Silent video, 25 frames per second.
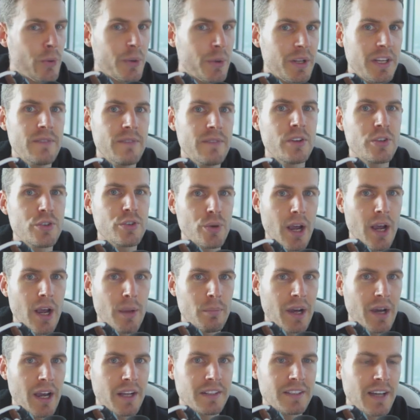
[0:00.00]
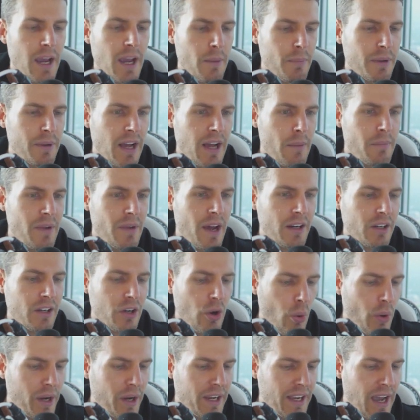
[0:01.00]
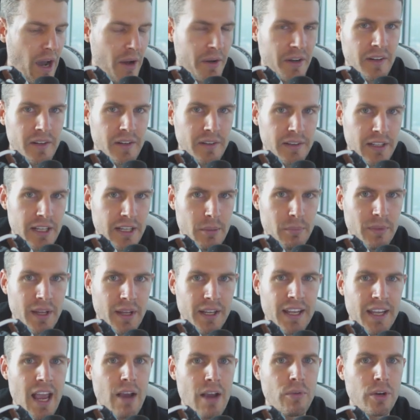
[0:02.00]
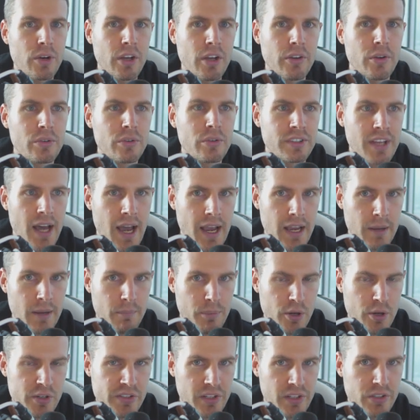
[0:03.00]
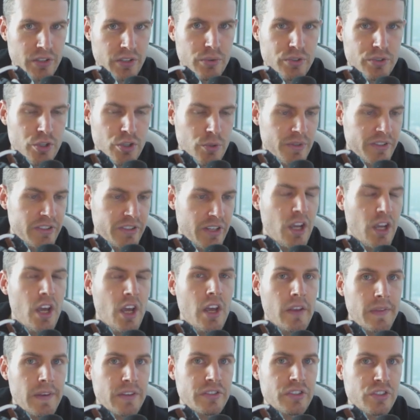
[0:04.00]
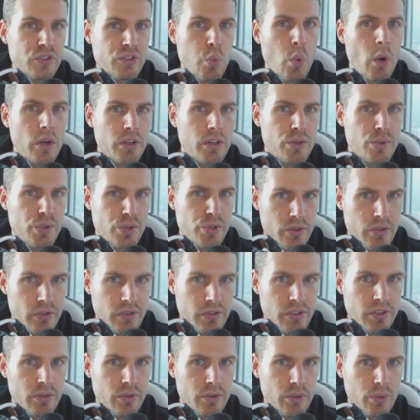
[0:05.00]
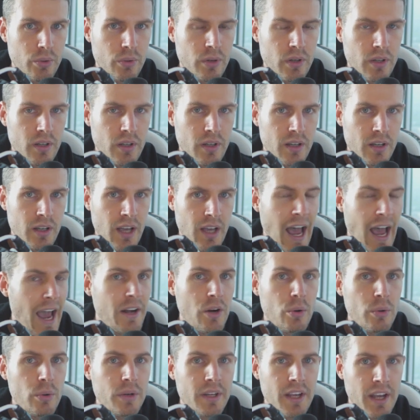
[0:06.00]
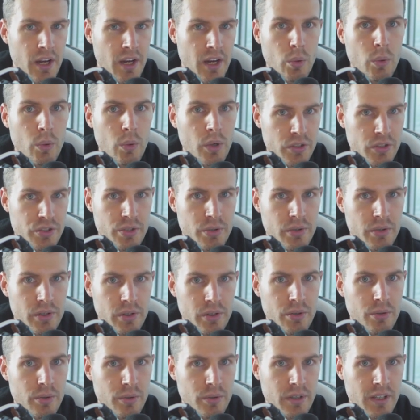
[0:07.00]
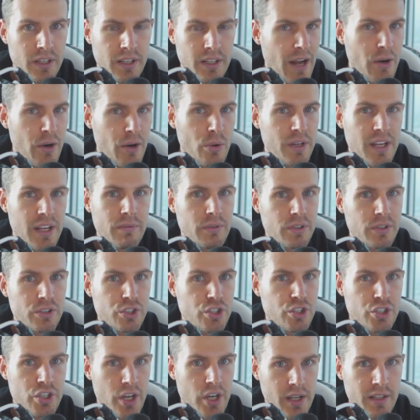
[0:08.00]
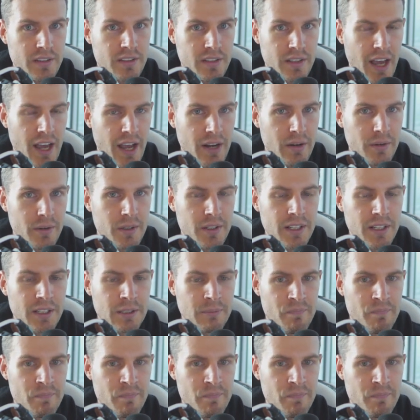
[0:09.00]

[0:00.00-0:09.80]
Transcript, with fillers: You could even try my diet, but I'm not going out on a limb like every other diet person on YouTube and saying, this is what you should do. I don't care what you do. I don't give a shit. I don't